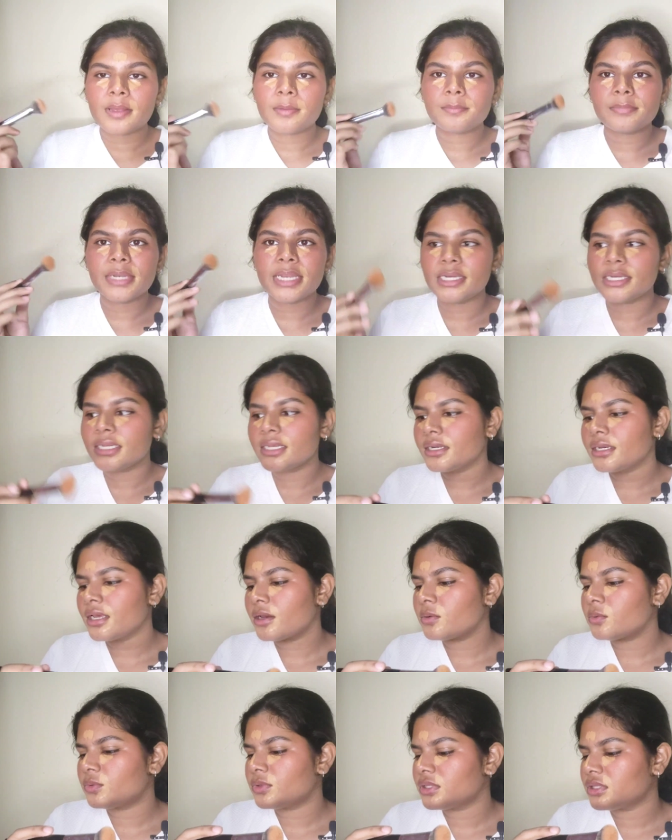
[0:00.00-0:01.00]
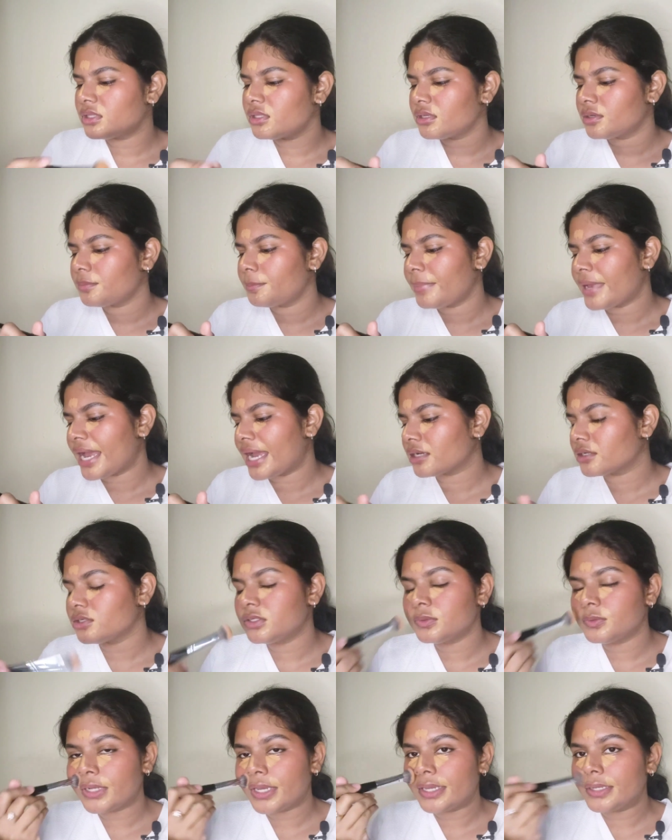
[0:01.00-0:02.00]
I'm blending it out with the
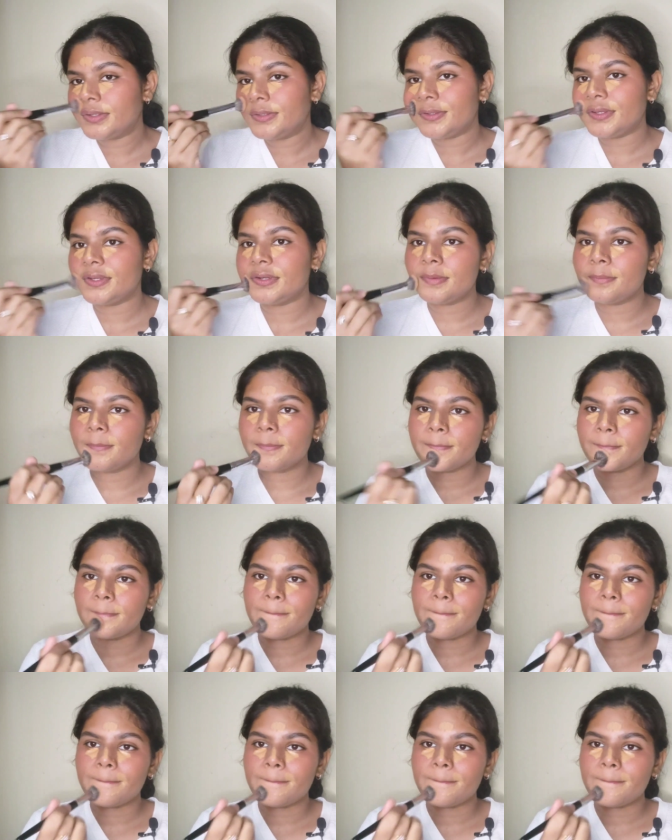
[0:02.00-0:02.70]
PAC 219.